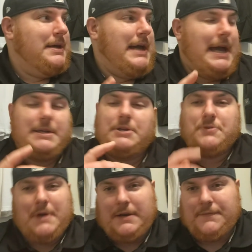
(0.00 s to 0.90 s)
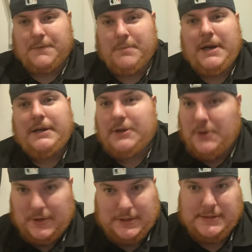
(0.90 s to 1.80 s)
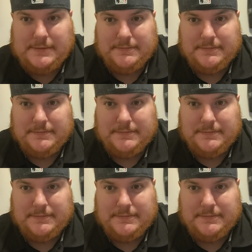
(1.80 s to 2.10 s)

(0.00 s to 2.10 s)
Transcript: and you trade for Brandin Cooks.